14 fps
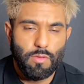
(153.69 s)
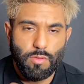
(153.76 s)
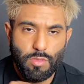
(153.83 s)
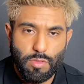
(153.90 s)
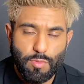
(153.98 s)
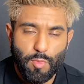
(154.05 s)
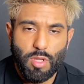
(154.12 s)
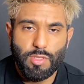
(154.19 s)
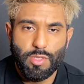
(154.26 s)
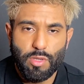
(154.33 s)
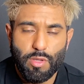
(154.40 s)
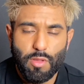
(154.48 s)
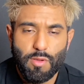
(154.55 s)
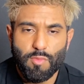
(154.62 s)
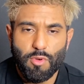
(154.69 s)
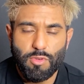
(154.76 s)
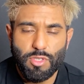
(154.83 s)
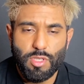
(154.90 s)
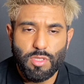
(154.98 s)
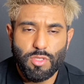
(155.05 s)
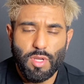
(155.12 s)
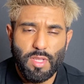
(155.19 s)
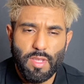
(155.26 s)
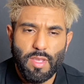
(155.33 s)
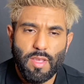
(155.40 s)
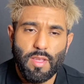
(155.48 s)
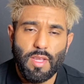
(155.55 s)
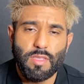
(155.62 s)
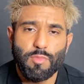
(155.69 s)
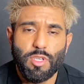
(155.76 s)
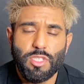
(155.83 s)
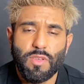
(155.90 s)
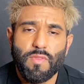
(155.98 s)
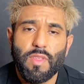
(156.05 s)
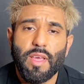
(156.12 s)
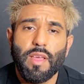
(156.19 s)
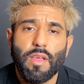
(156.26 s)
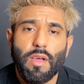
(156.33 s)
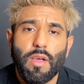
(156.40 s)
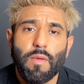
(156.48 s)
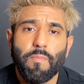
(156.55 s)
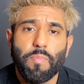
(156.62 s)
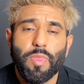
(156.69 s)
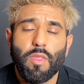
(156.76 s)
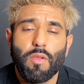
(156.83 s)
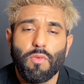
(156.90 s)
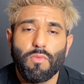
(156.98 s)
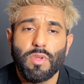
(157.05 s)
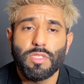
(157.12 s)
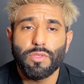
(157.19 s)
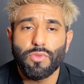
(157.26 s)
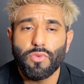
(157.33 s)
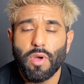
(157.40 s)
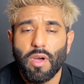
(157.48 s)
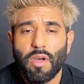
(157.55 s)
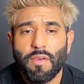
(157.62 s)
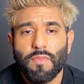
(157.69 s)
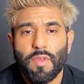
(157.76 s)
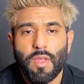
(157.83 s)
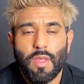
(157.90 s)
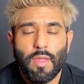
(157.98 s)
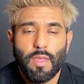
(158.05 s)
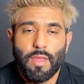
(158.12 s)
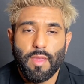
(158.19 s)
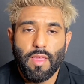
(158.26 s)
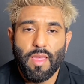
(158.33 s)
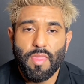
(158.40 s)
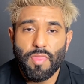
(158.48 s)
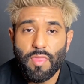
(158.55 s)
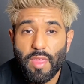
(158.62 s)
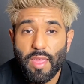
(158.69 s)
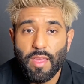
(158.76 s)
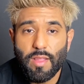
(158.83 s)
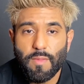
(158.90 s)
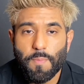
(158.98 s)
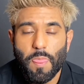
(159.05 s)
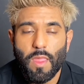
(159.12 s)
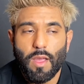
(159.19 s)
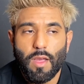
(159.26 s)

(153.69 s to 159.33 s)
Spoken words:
Small circular motions, trying to get as much of that residue off. And then